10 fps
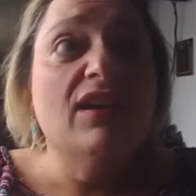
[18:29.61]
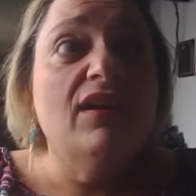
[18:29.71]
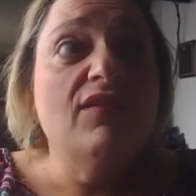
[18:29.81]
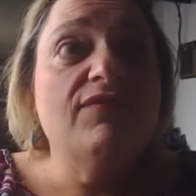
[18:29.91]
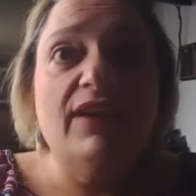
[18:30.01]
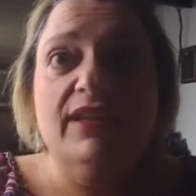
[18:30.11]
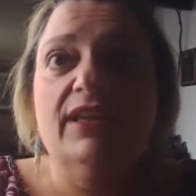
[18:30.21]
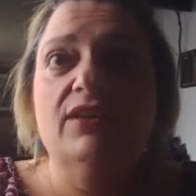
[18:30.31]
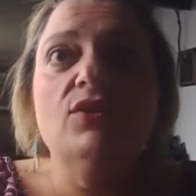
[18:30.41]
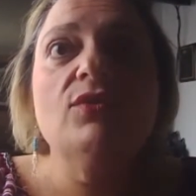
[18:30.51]
fuck it.
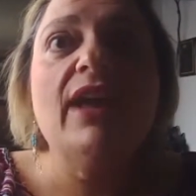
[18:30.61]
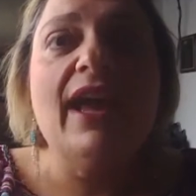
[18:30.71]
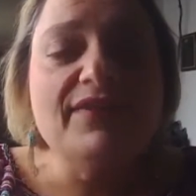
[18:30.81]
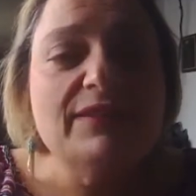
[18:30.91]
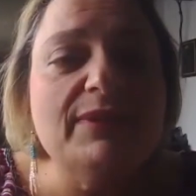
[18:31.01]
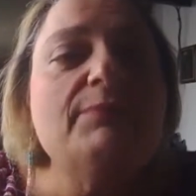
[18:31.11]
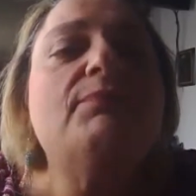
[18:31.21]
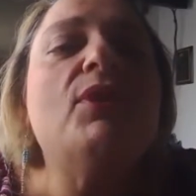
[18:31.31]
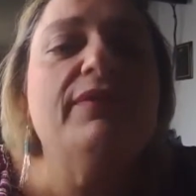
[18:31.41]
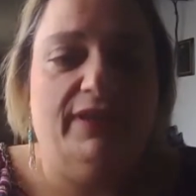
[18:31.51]
You don't have to be
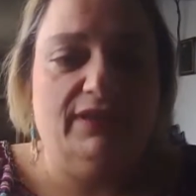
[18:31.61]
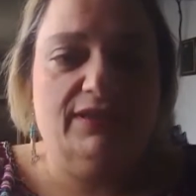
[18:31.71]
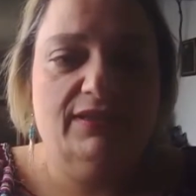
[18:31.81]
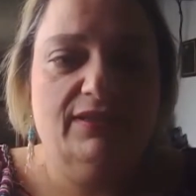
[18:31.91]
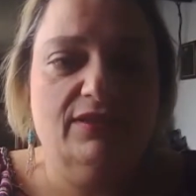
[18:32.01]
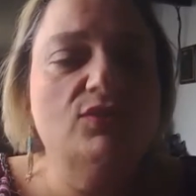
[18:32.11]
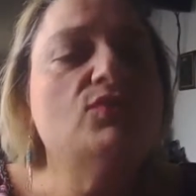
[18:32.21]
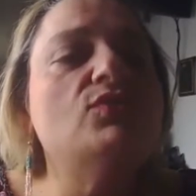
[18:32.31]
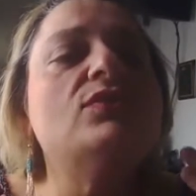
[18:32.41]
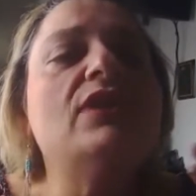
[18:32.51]
perfect. You
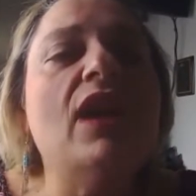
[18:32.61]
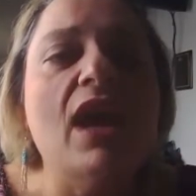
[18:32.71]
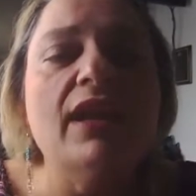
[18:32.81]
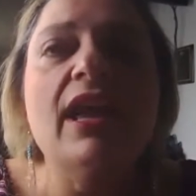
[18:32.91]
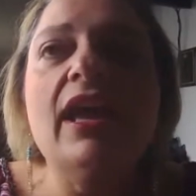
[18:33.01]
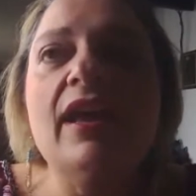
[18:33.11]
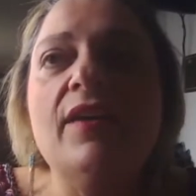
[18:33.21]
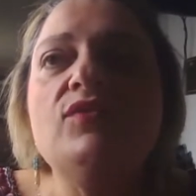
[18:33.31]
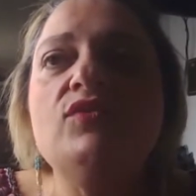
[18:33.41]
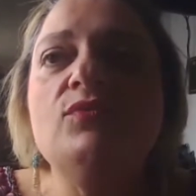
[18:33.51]
do not
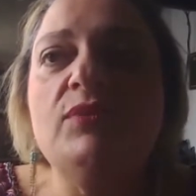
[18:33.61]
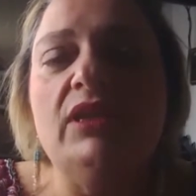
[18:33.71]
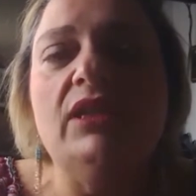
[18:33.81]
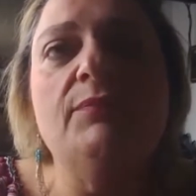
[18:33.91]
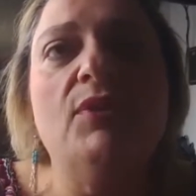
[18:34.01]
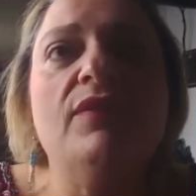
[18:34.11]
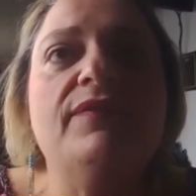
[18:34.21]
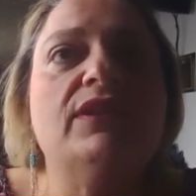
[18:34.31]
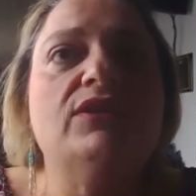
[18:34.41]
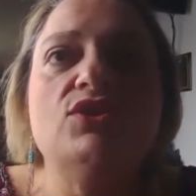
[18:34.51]
have to be
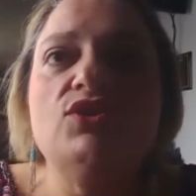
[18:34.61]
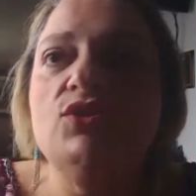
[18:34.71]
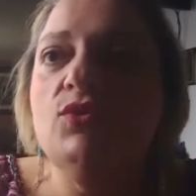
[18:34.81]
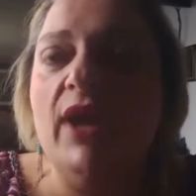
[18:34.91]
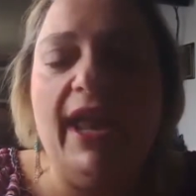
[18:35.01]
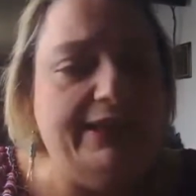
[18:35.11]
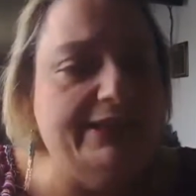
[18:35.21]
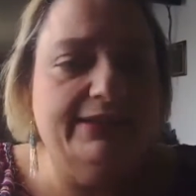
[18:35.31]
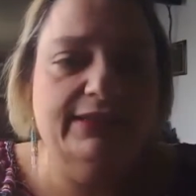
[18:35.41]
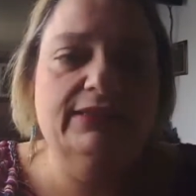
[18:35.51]
perfect to do
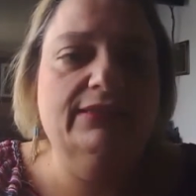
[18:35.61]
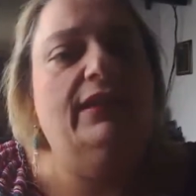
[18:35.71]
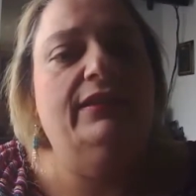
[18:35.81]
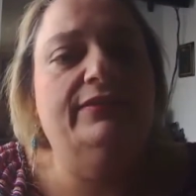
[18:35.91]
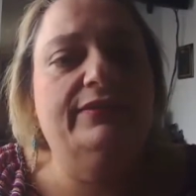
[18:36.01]
anything in life.